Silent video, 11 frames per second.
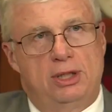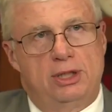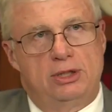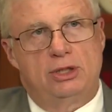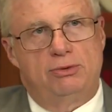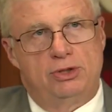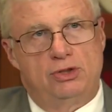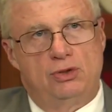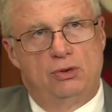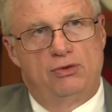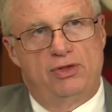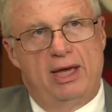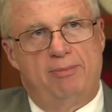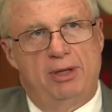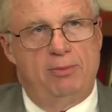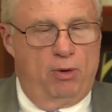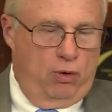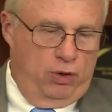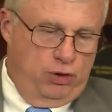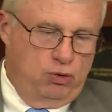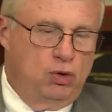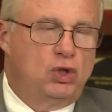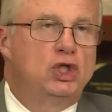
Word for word: done to ensure that people who